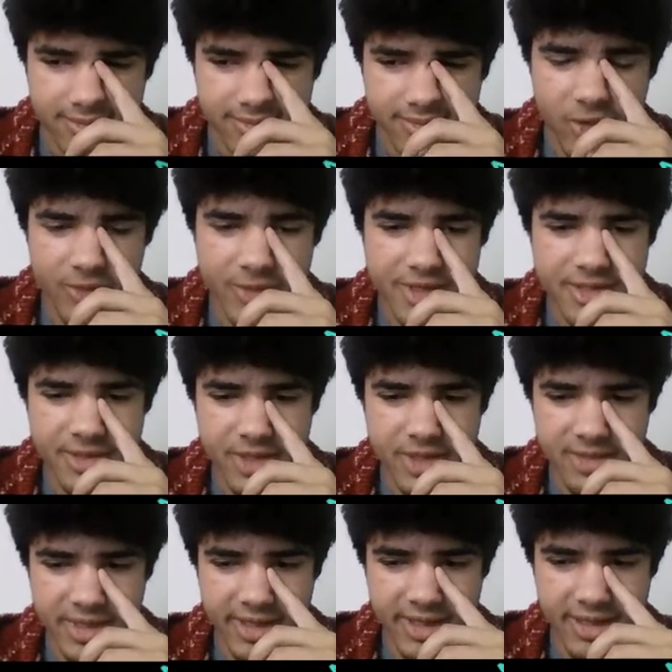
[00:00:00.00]
for me,
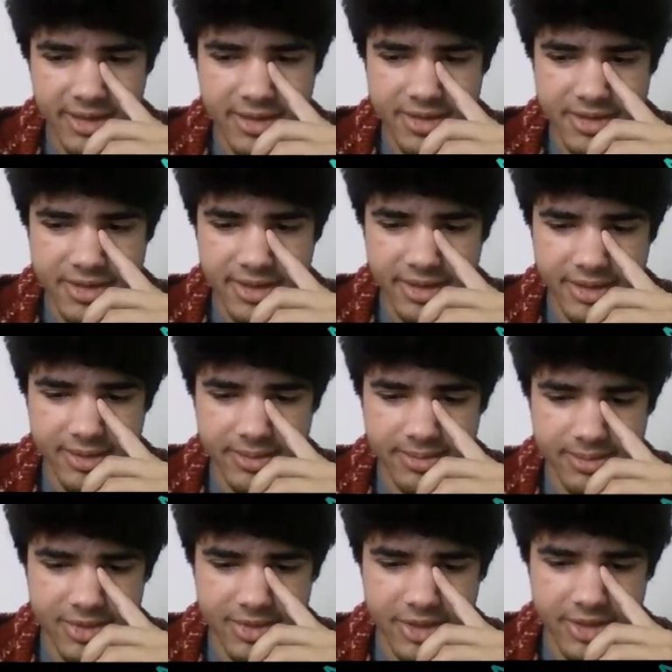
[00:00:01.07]
sometimes I kind of just like
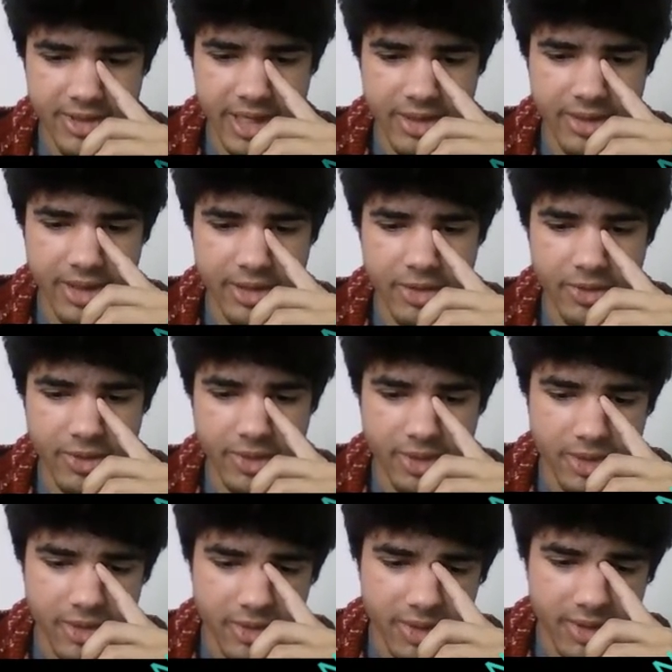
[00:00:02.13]
shut down and I don't
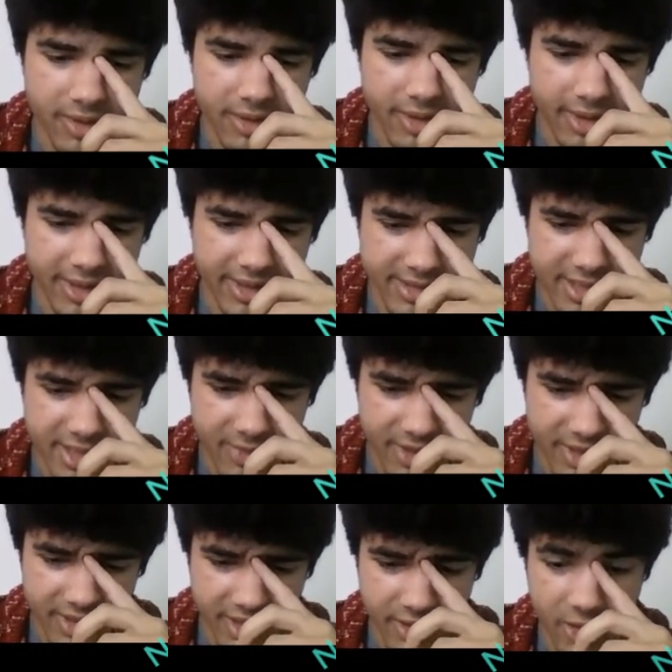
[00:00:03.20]
really do anything. And it's not
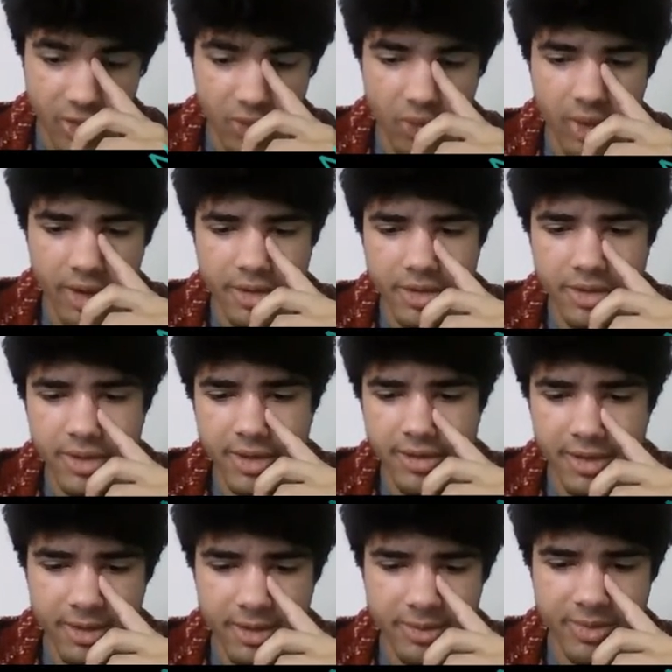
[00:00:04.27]
because I don't want to do
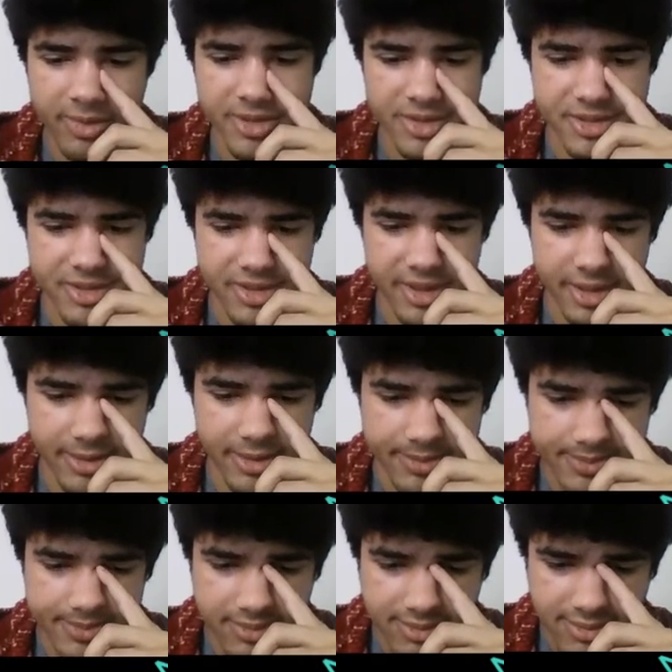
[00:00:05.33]
anything, but it's just like
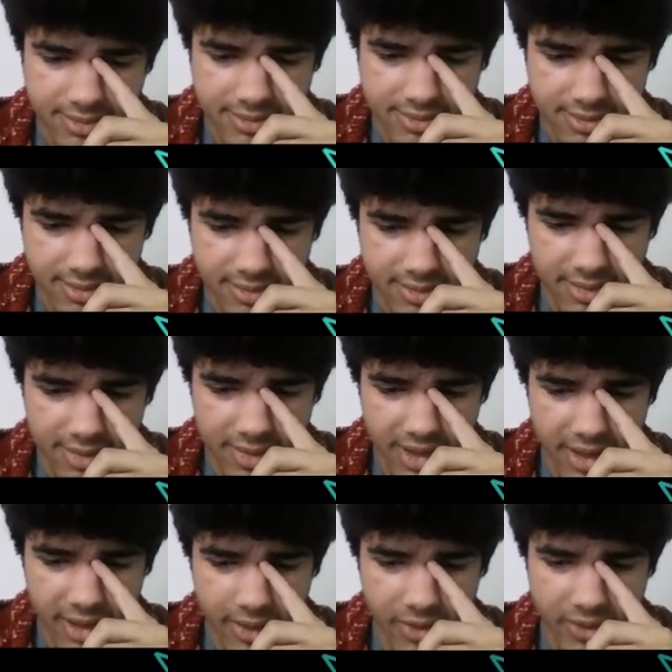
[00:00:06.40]

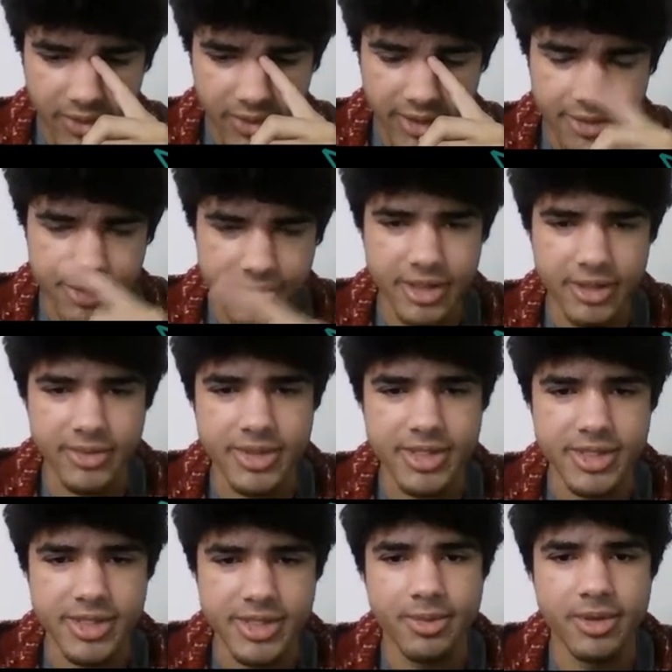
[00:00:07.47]
I don't really understand what's
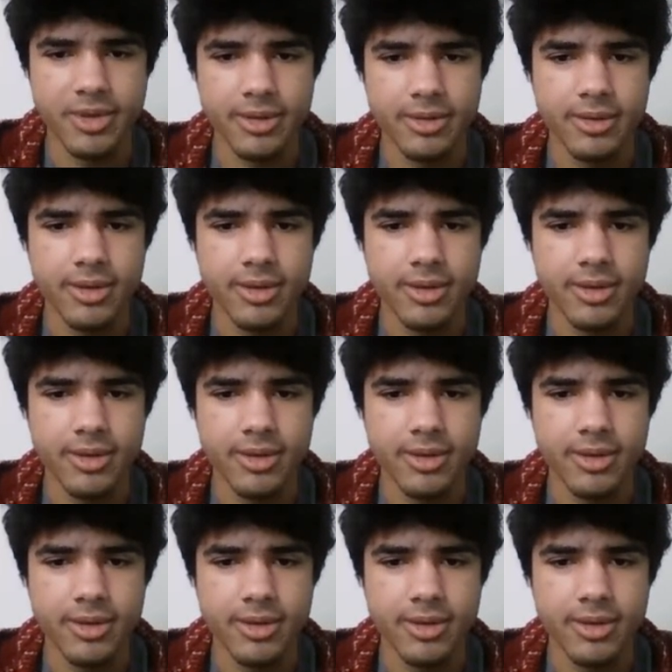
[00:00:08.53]
happening.